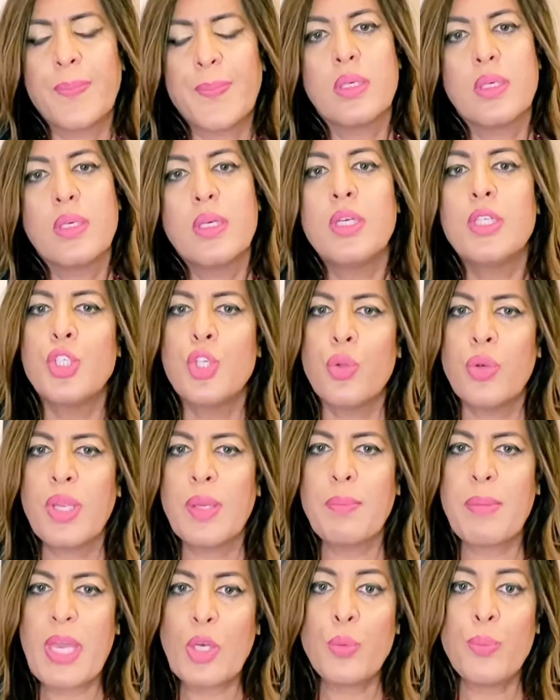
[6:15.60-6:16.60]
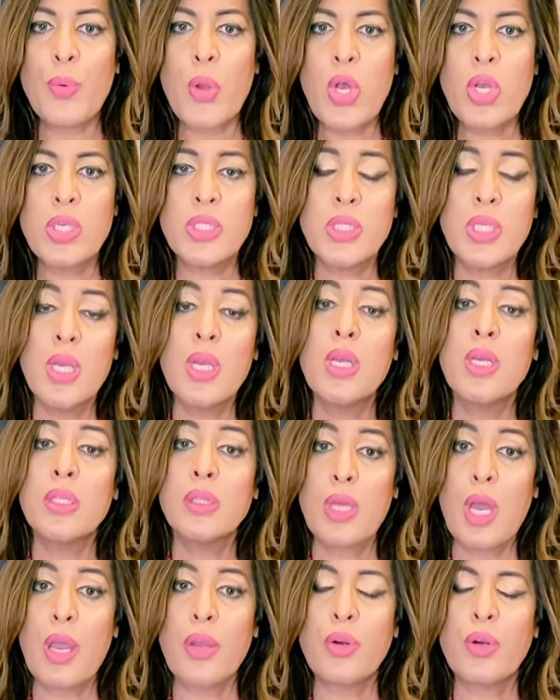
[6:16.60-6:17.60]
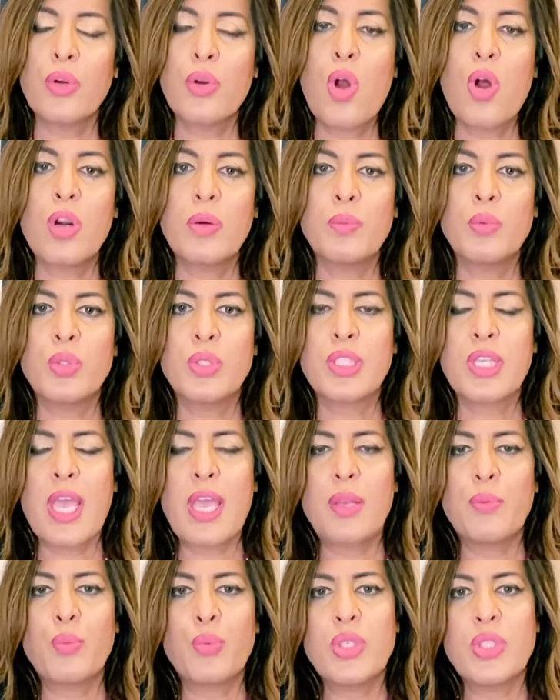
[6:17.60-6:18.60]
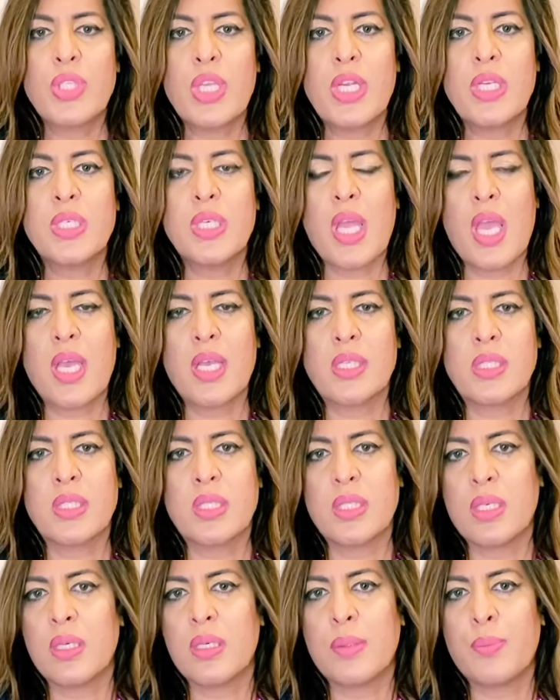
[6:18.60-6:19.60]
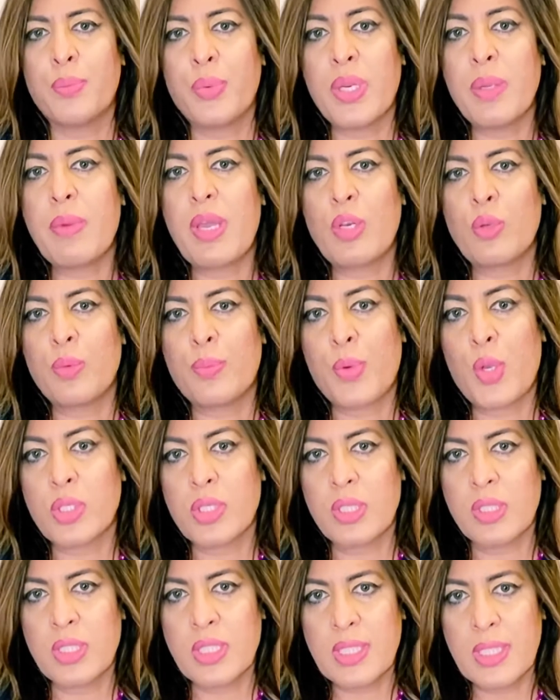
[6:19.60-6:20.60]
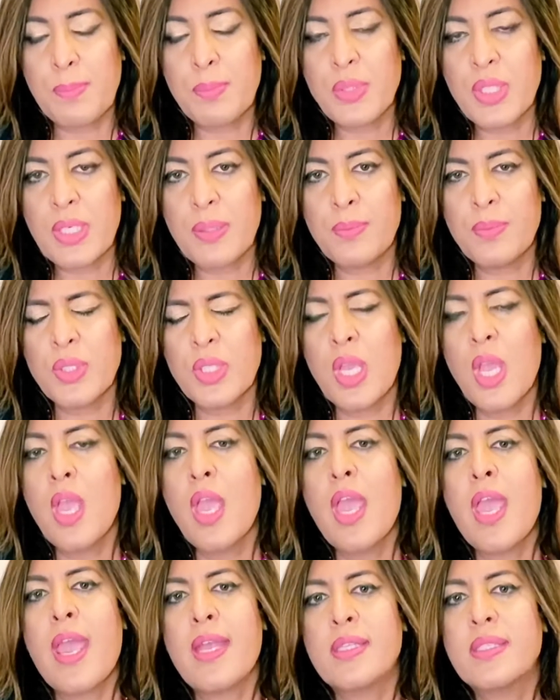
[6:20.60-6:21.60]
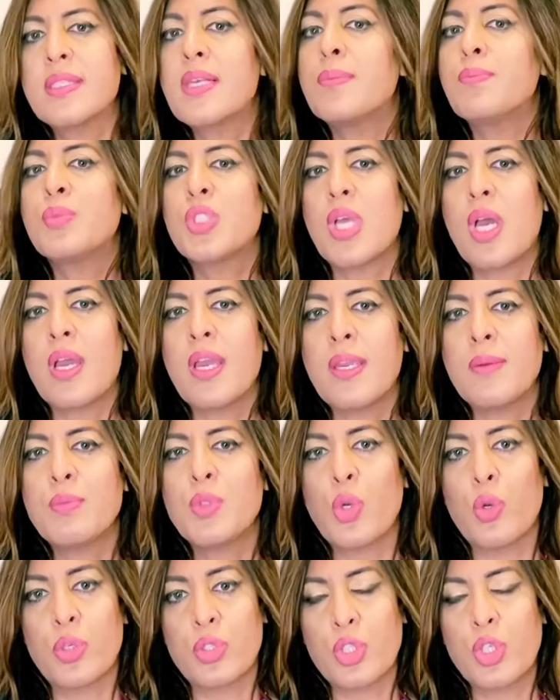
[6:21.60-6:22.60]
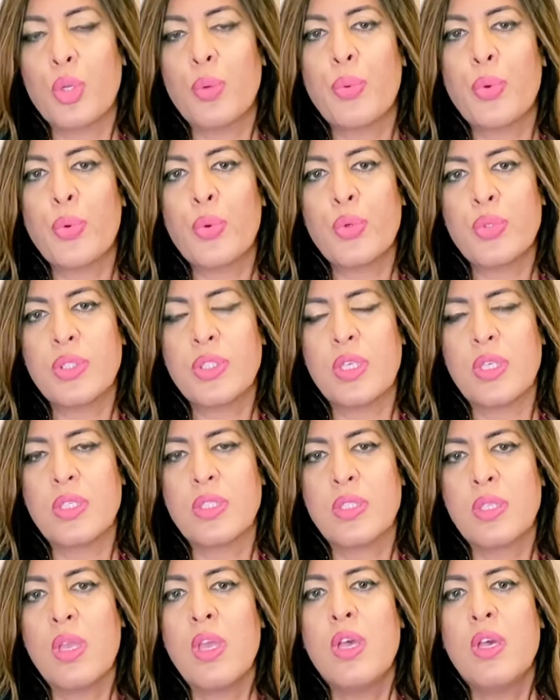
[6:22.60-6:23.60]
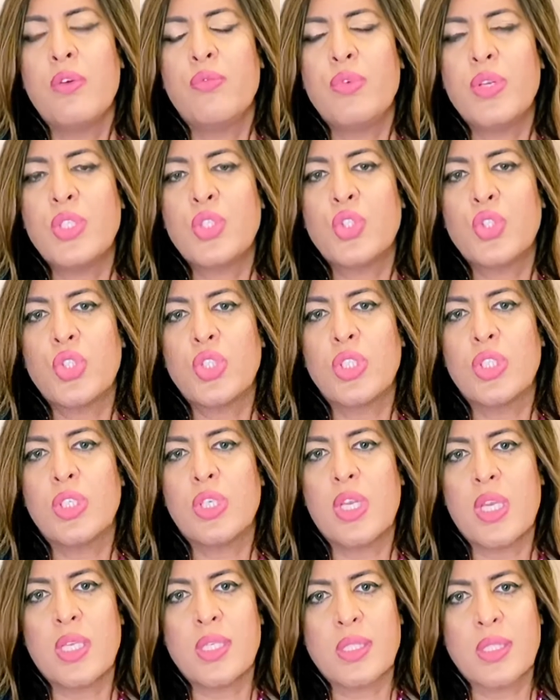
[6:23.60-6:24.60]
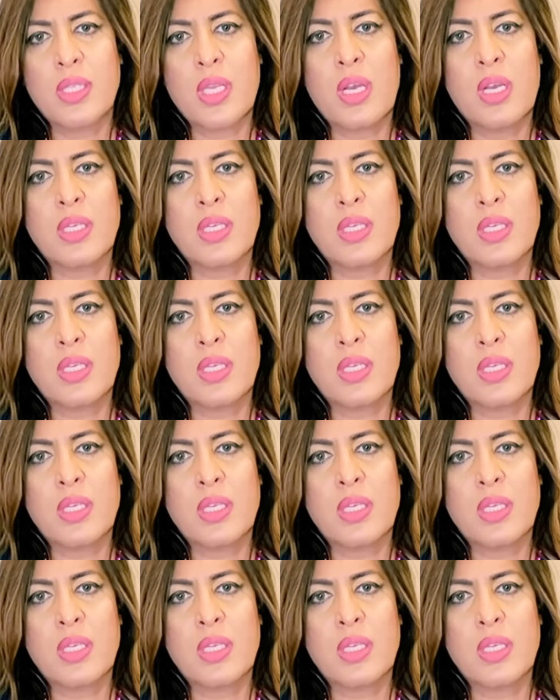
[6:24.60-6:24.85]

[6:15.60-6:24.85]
During menopause, thyroid hormones can present as premenopausal symptoms, and sometimes osteoporosis, which is a